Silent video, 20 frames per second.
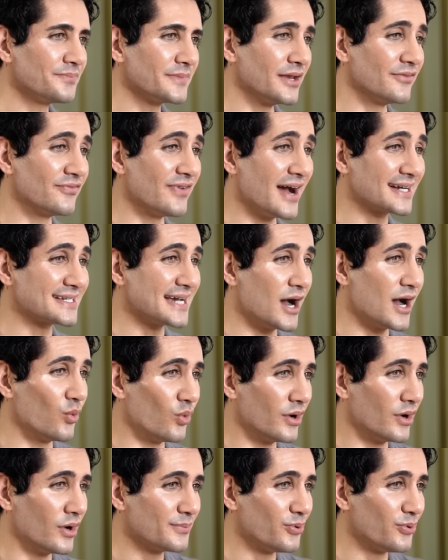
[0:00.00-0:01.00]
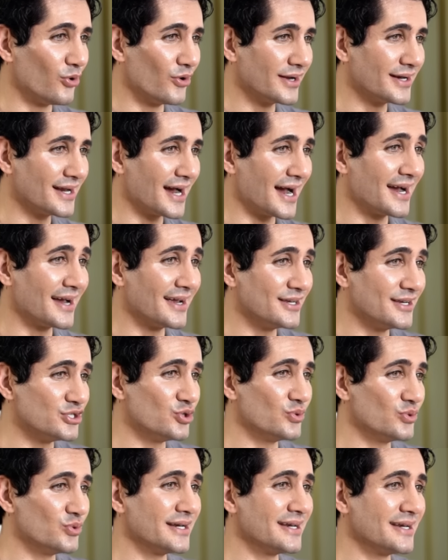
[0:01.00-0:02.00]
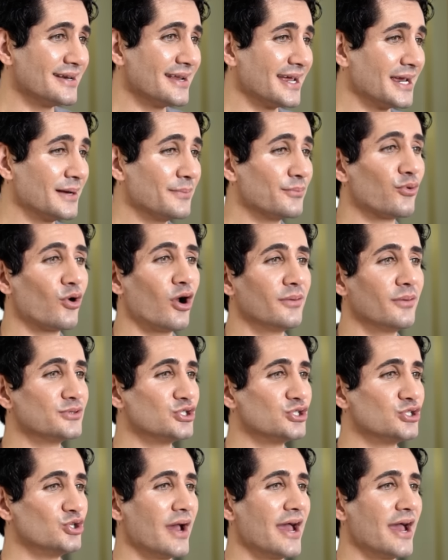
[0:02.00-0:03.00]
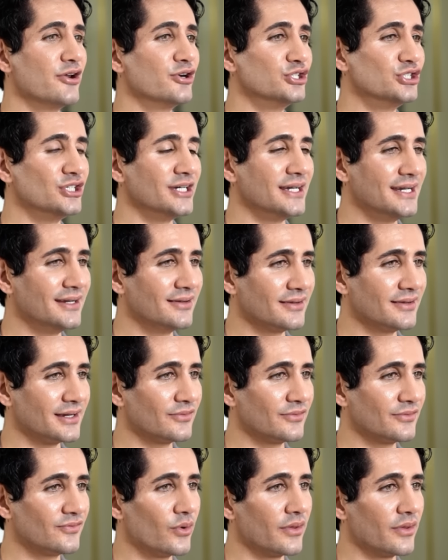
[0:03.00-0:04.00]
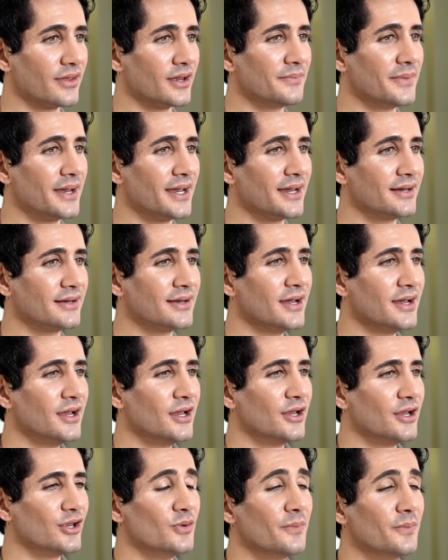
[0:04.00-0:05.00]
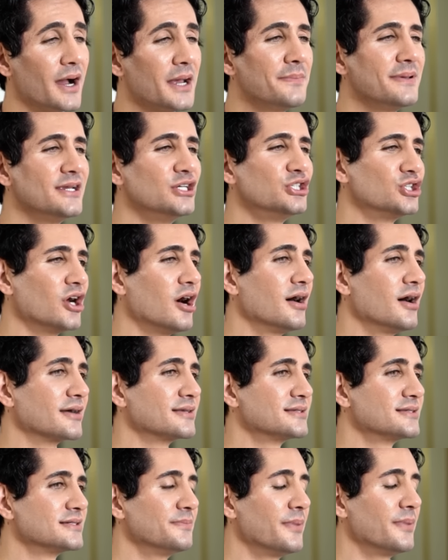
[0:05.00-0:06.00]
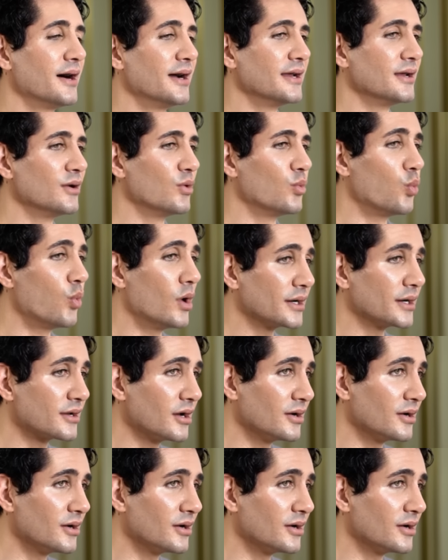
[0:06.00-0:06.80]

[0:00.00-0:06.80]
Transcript: In fact, at one point, I do an impromptu energy healing for them, and you might be shocked by what